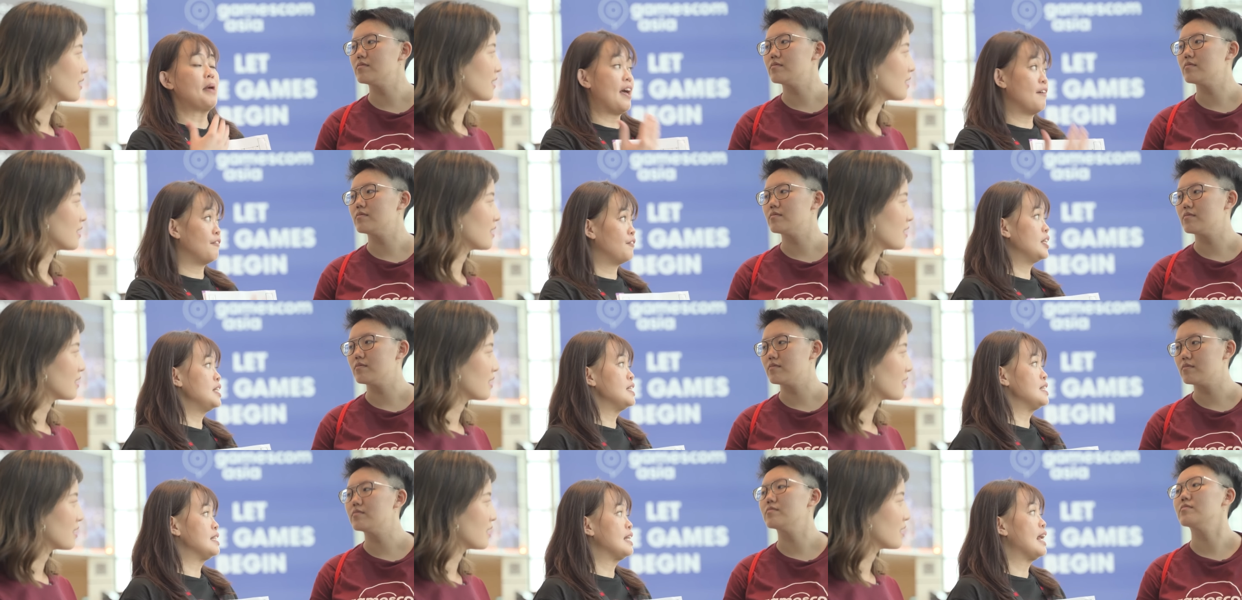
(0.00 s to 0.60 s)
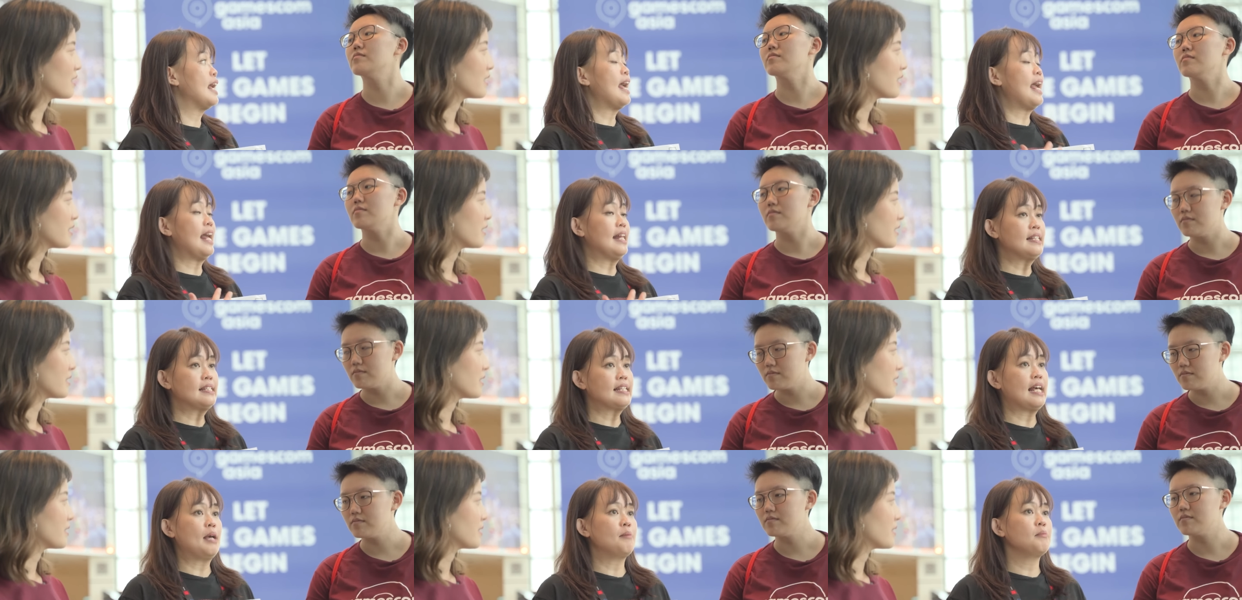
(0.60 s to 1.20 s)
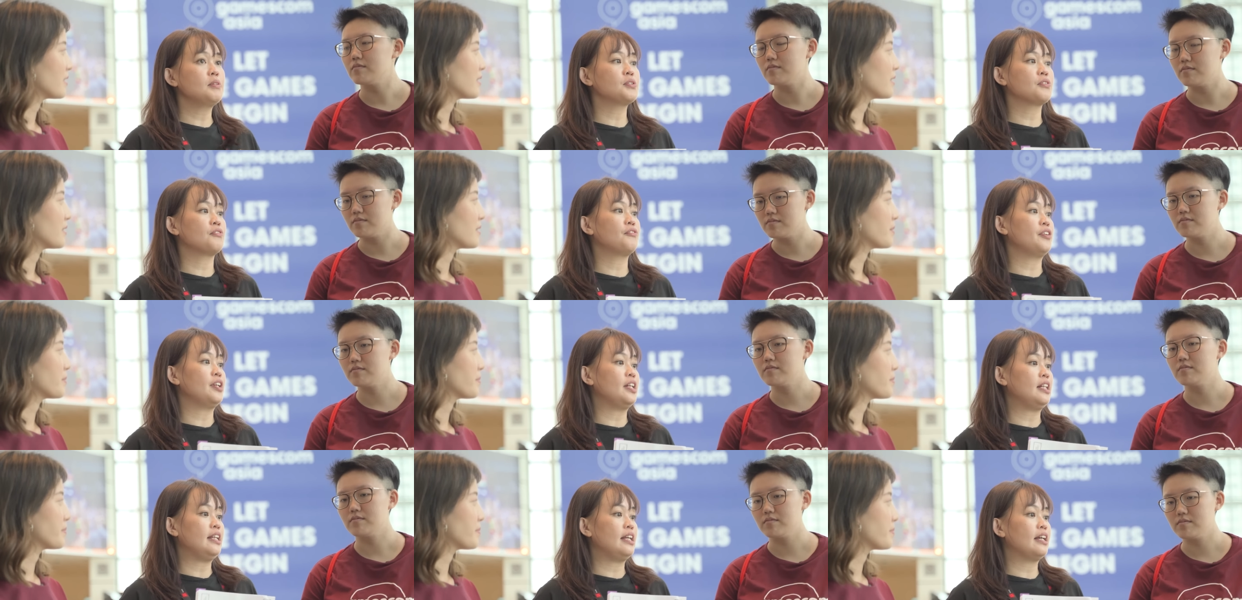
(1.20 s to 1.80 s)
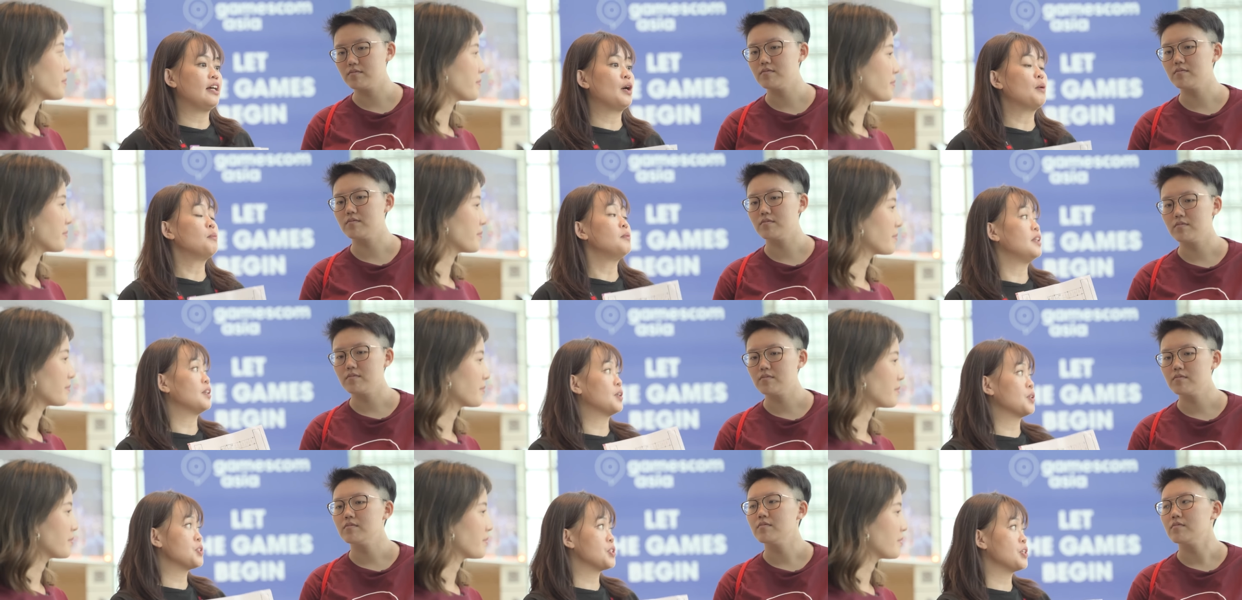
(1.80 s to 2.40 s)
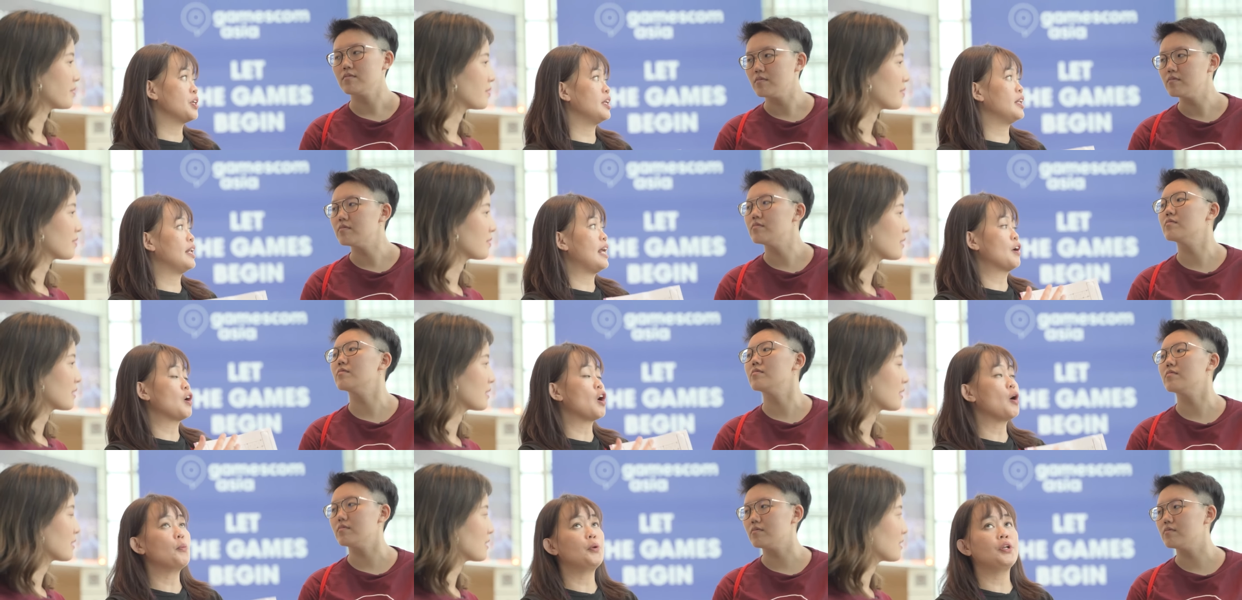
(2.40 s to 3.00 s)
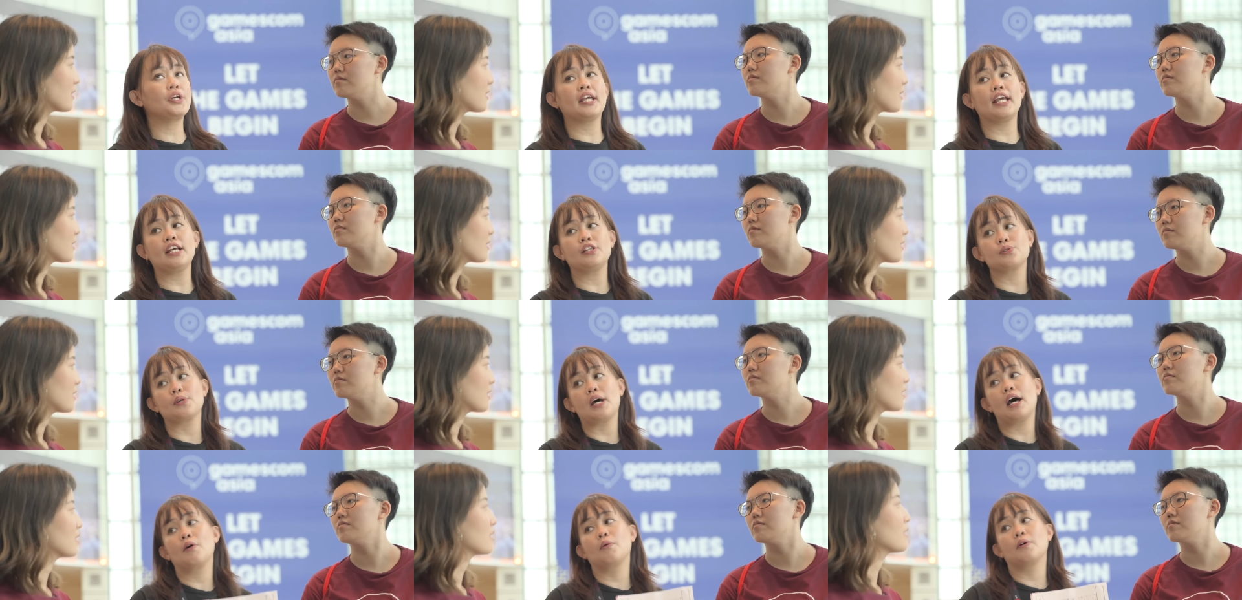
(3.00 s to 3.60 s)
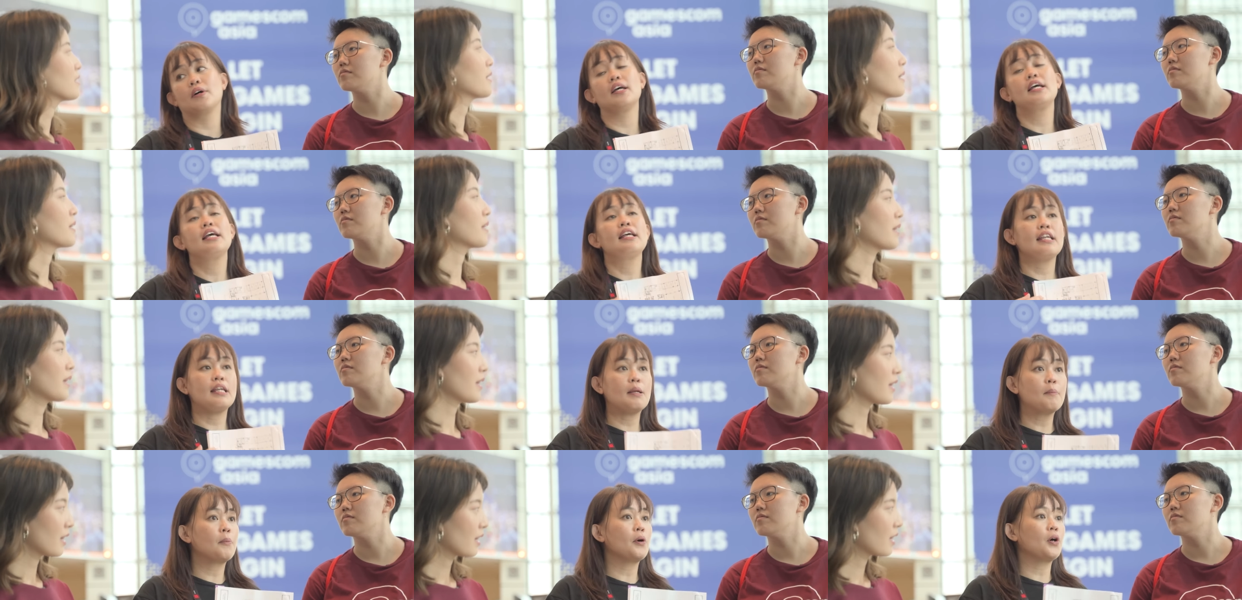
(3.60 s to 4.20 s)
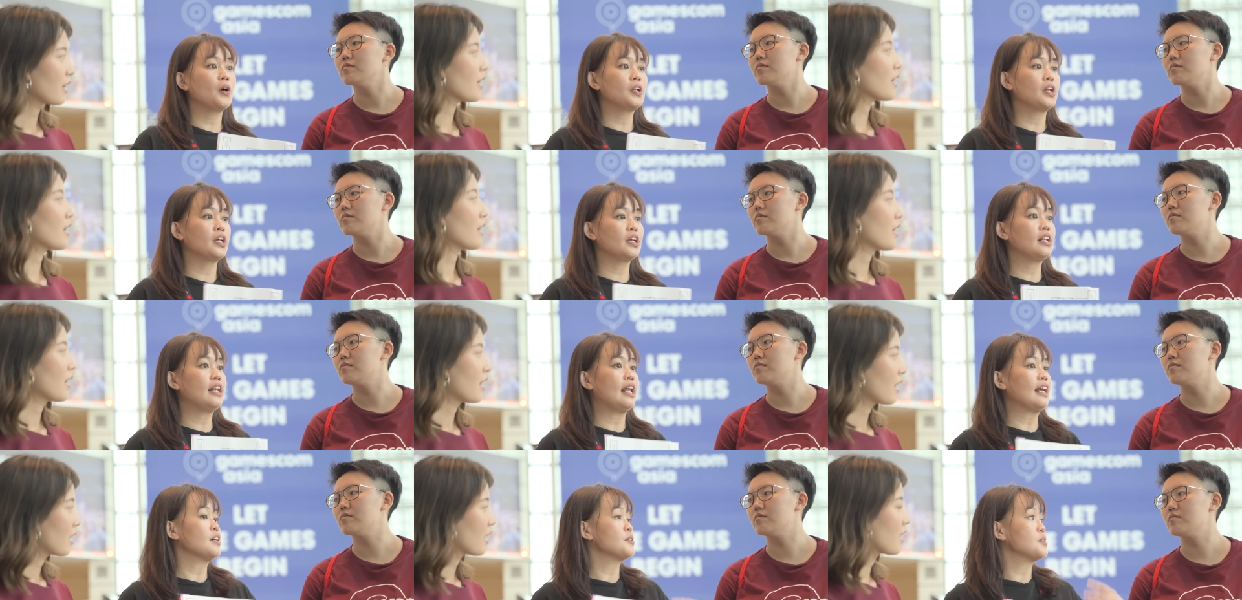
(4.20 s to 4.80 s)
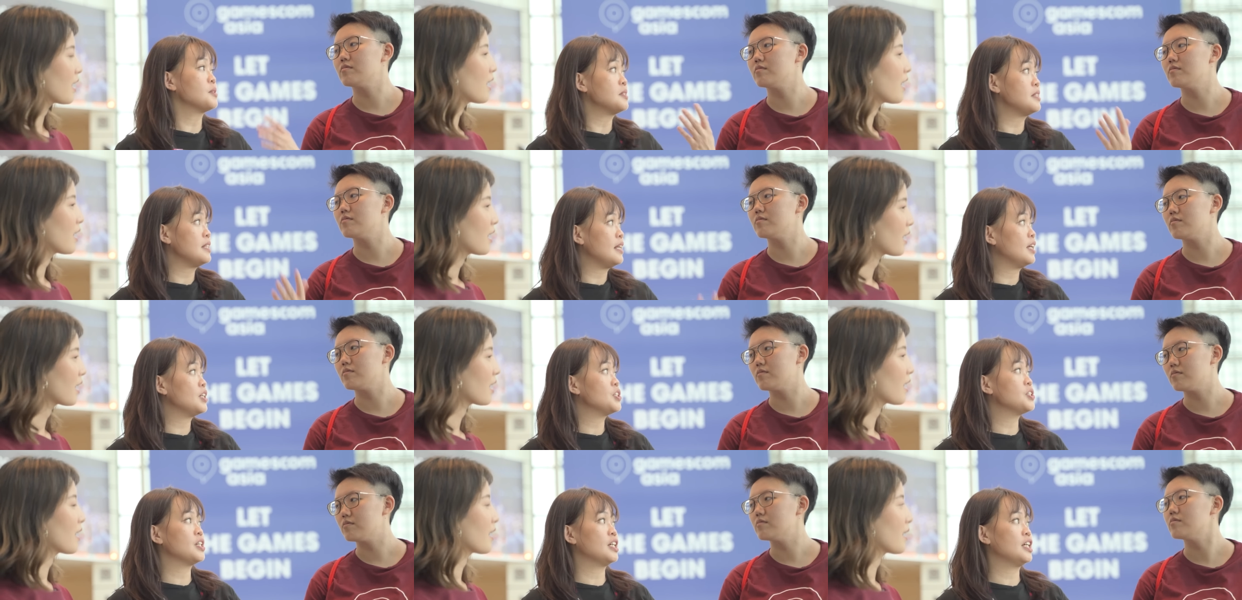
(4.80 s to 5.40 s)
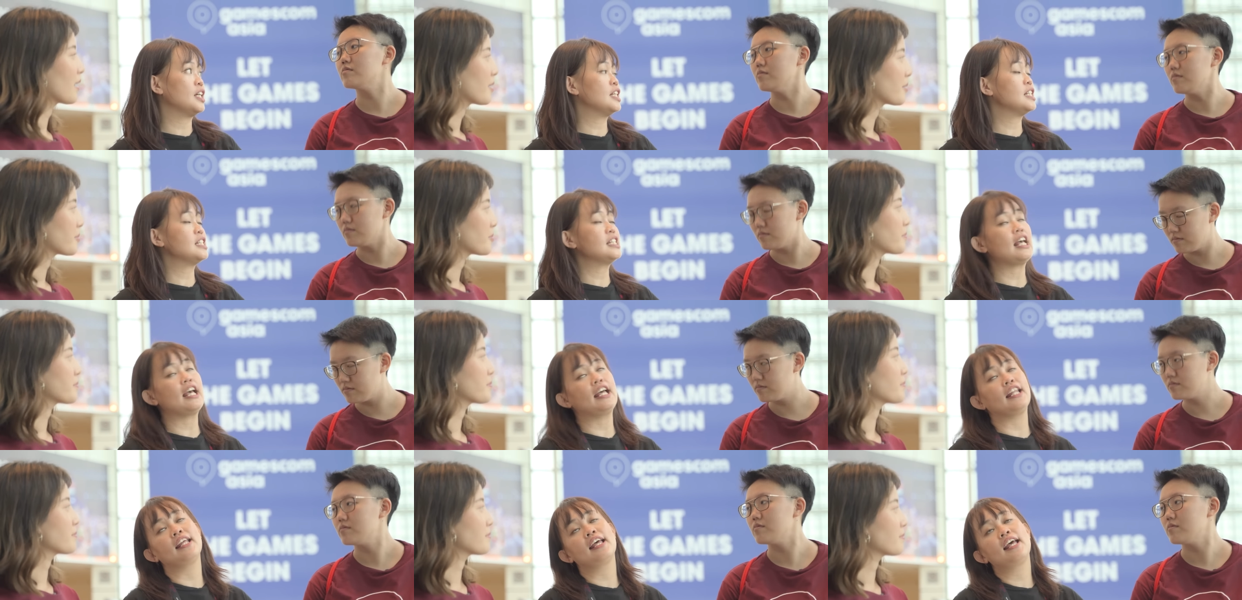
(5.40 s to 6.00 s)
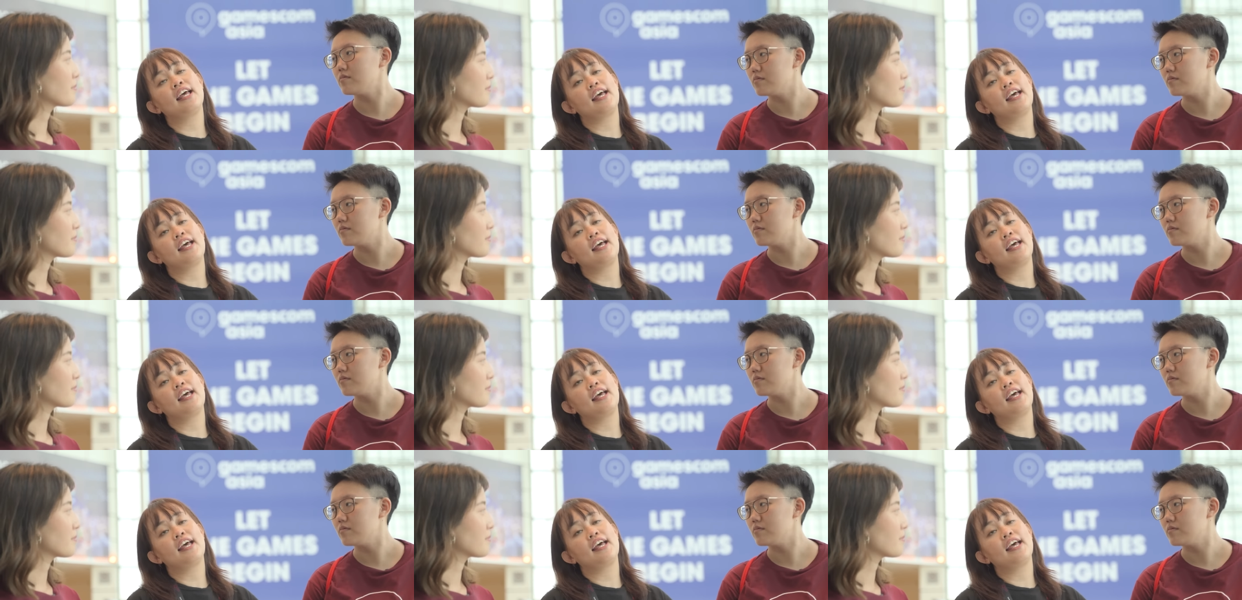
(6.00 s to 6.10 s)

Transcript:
Speaker 1: efforts and time to really um, negotiate and communicate to our important like associations, and